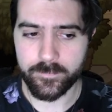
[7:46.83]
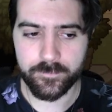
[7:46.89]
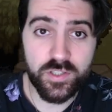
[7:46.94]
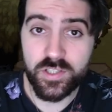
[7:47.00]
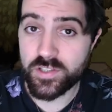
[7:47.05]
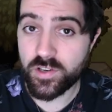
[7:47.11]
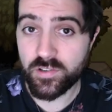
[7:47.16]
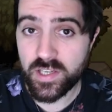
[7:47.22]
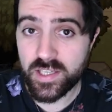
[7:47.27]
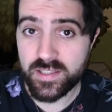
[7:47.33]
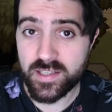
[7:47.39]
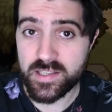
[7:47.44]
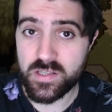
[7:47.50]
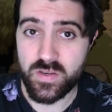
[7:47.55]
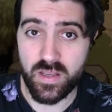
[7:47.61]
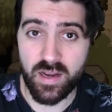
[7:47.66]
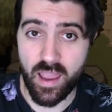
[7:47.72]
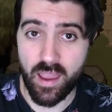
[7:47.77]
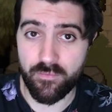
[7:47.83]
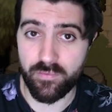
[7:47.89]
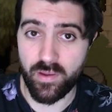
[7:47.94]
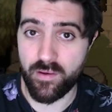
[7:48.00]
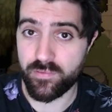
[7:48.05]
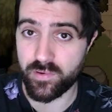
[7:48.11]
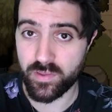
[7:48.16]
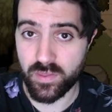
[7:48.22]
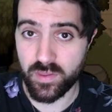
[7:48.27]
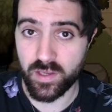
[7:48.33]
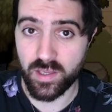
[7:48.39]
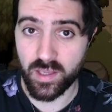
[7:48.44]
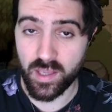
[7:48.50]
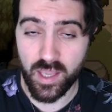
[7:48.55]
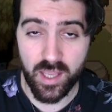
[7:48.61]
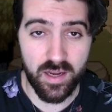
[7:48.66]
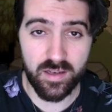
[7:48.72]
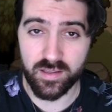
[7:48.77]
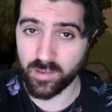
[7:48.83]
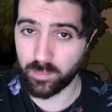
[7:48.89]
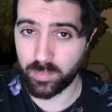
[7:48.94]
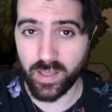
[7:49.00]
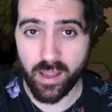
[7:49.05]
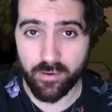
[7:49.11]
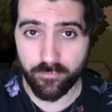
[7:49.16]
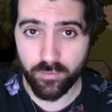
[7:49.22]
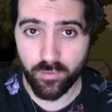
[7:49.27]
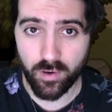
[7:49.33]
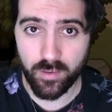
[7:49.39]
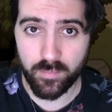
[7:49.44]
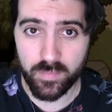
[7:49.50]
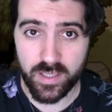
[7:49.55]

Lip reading: Sheets are neat because you can have everything in the platform.